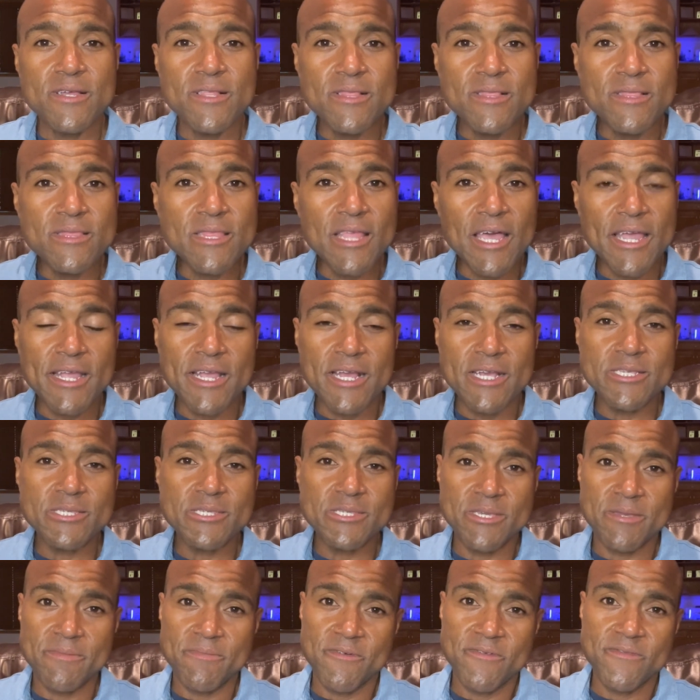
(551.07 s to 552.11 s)
like I
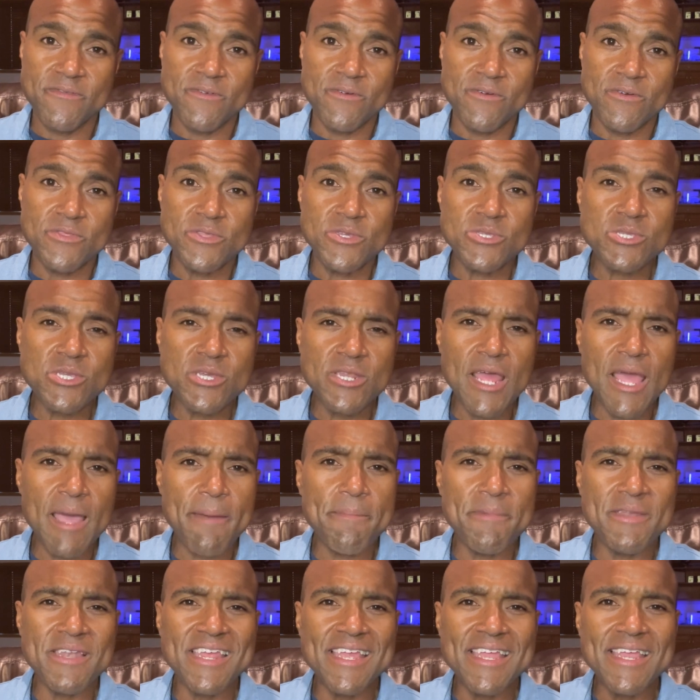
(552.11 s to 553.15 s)
said before, this could
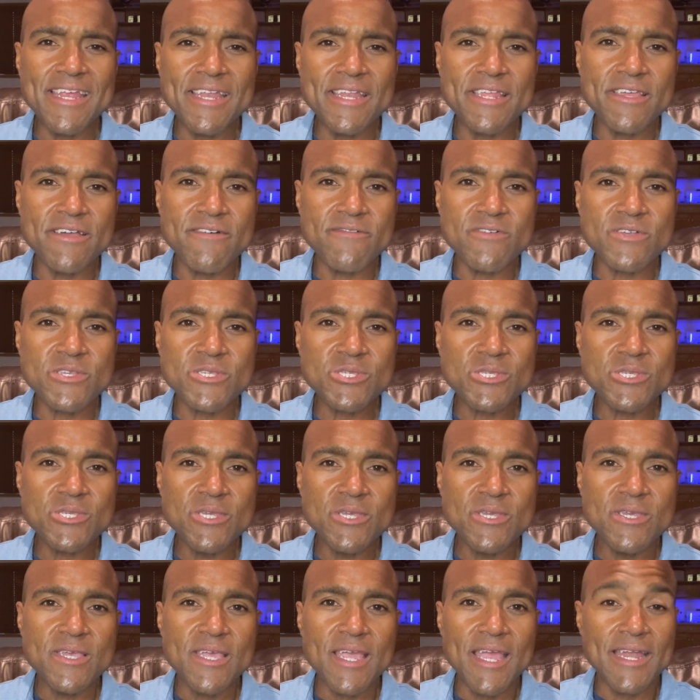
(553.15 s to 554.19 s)
happen to any of us
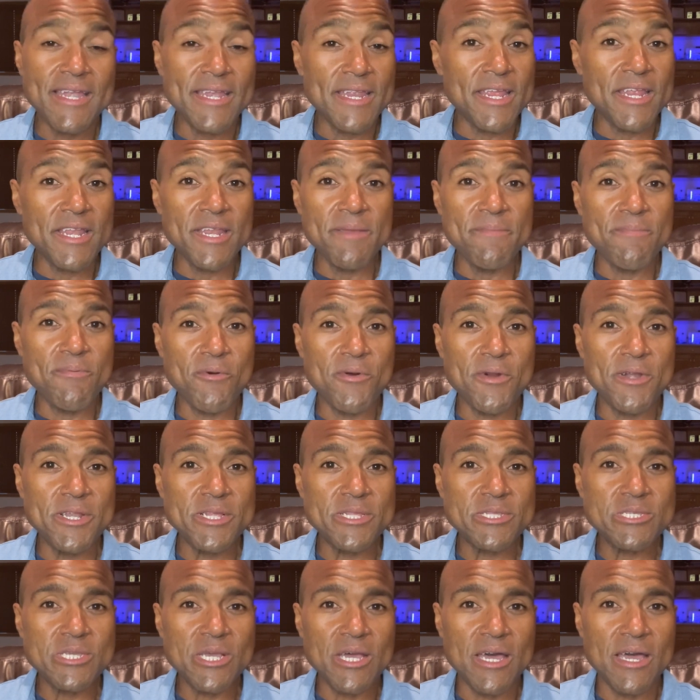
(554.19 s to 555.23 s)
at any point in
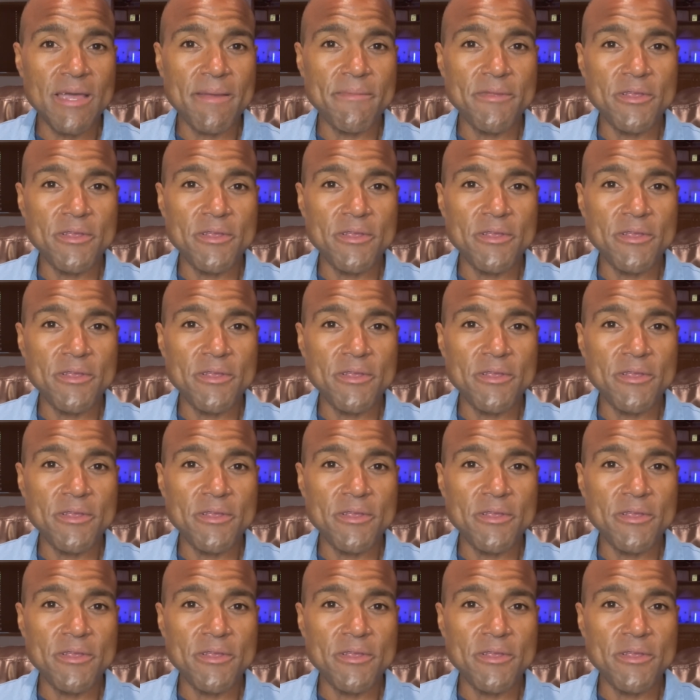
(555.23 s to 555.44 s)
time.